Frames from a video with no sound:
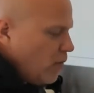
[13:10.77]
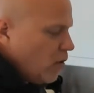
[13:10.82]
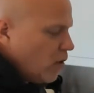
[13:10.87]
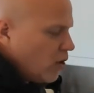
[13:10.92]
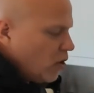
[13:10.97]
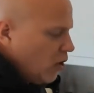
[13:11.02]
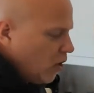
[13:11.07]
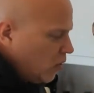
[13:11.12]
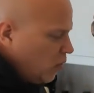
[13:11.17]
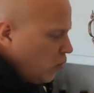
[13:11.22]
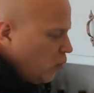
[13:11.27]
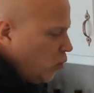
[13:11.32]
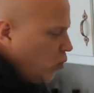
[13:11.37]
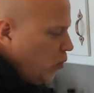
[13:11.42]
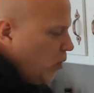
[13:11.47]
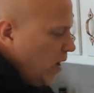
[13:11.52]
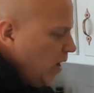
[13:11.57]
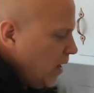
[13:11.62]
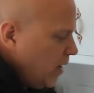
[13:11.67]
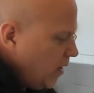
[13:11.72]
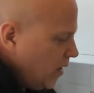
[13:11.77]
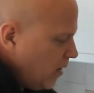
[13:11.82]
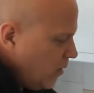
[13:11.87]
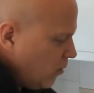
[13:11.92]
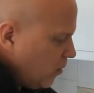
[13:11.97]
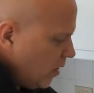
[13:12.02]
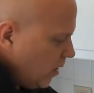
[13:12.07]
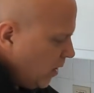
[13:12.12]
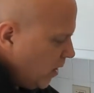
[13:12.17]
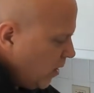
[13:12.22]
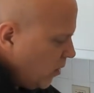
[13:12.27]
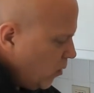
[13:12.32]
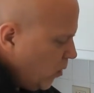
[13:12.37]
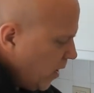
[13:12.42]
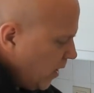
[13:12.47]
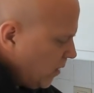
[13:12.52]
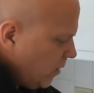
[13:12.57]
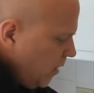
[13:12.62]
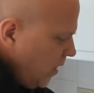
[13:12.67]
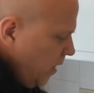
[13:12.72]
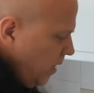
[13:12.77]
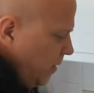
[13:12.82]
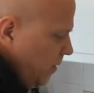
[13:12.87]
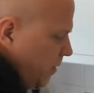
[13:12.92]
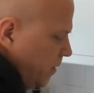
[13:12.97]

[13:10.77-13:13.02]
will cook really, really quickly.